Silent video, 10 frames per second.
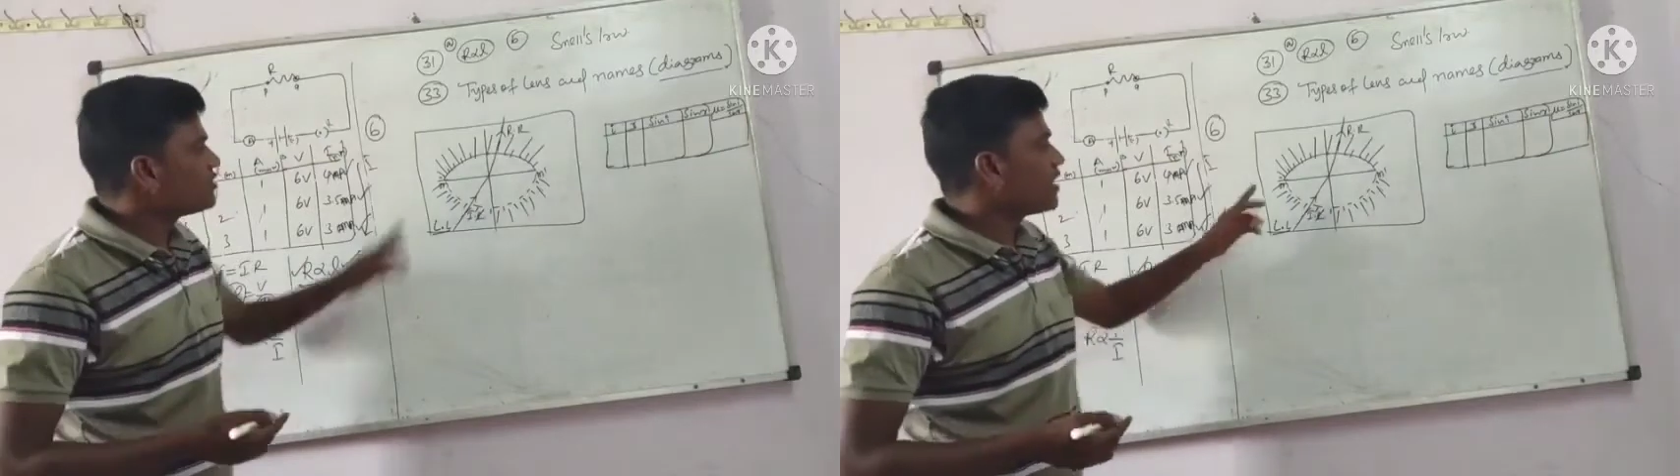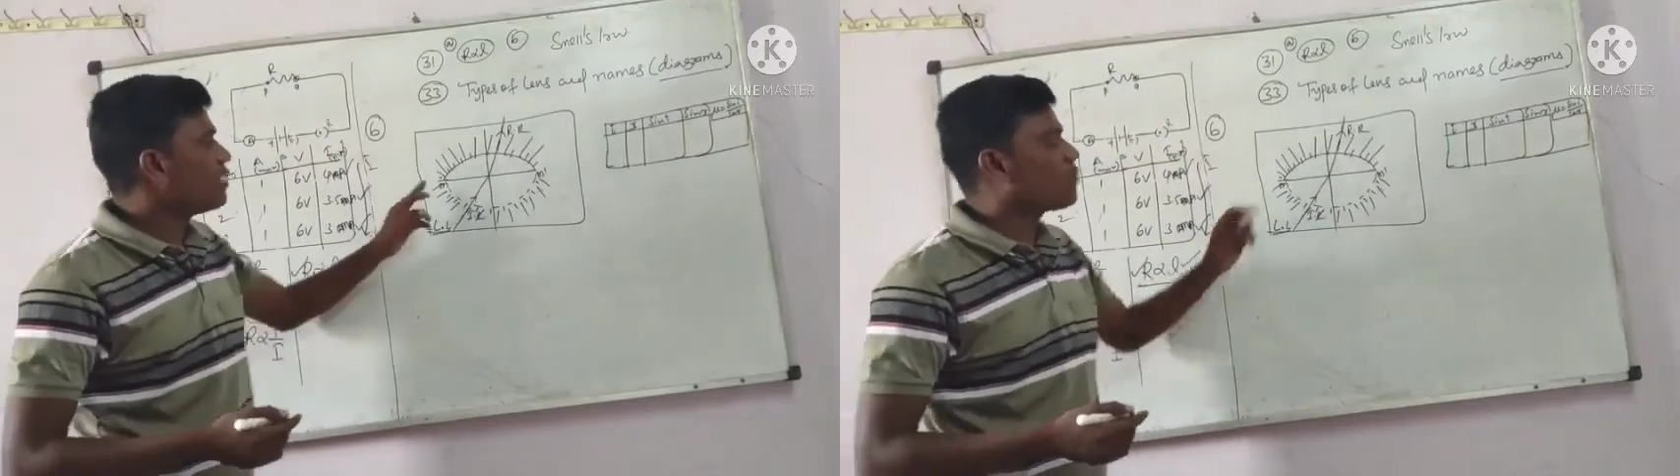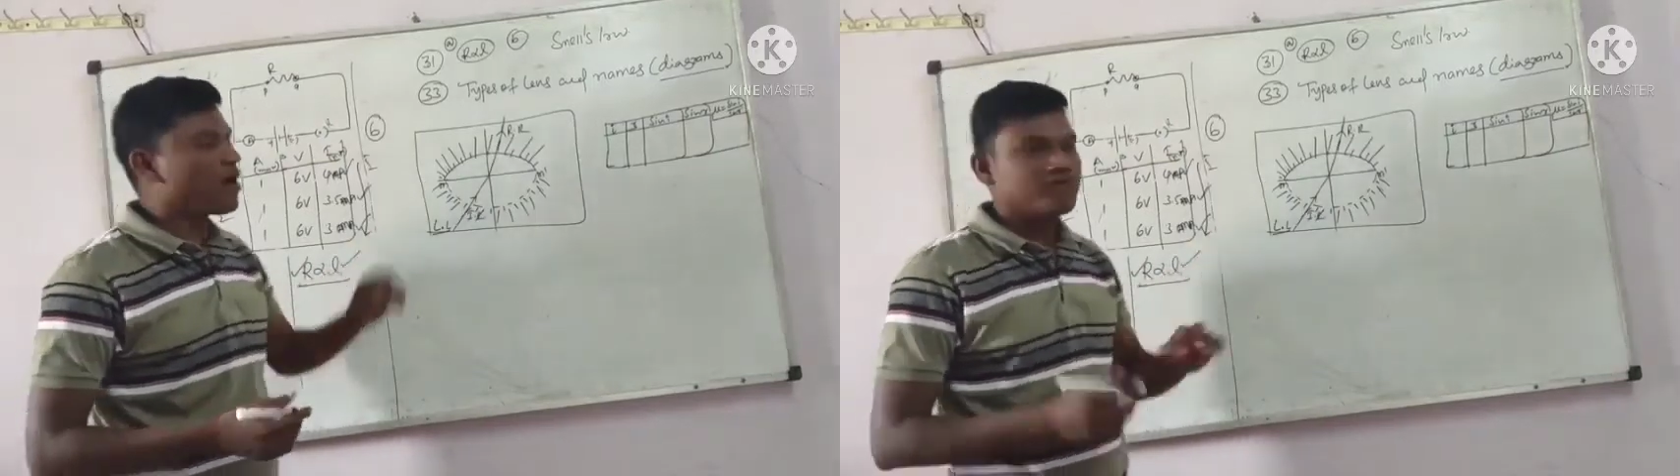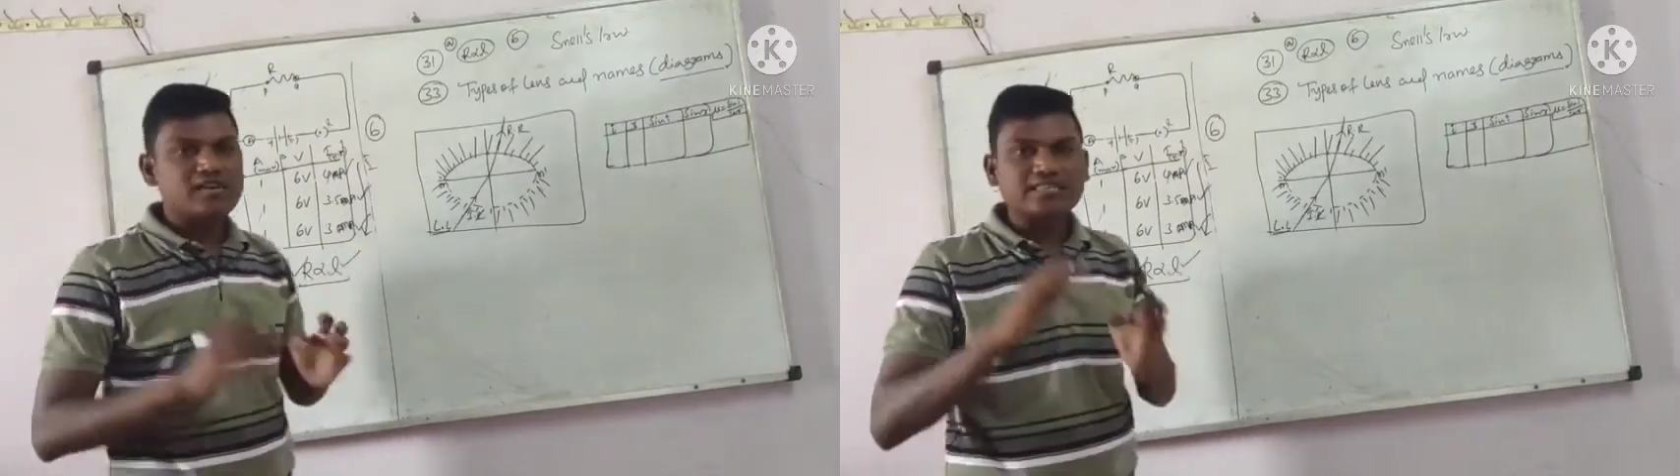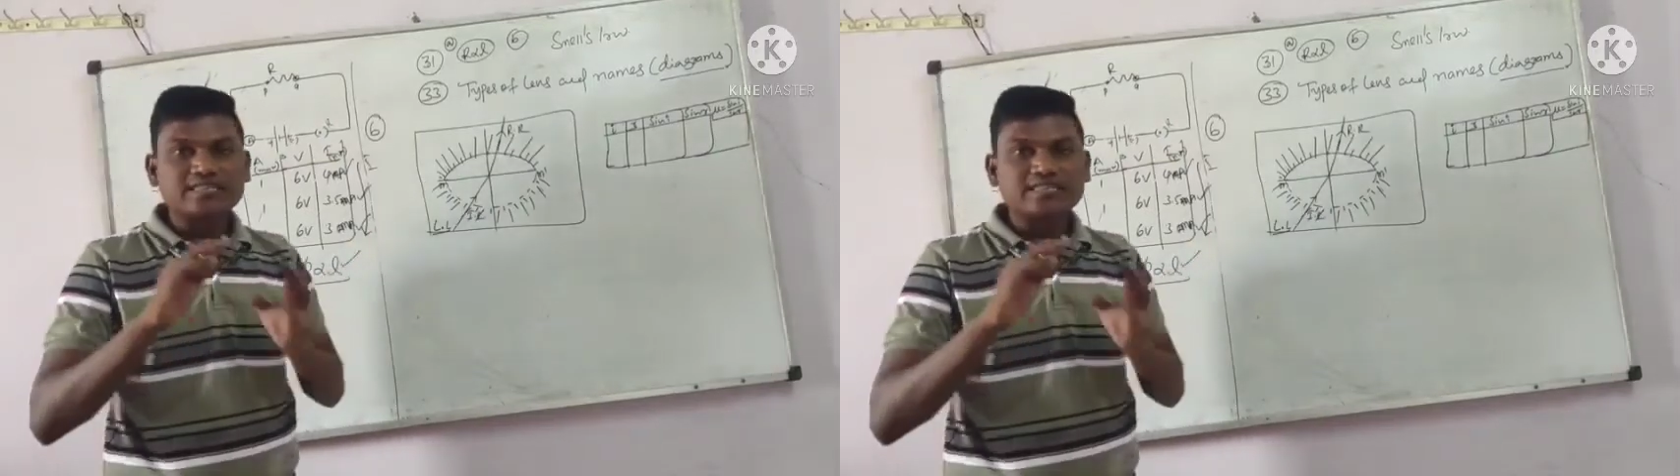with help of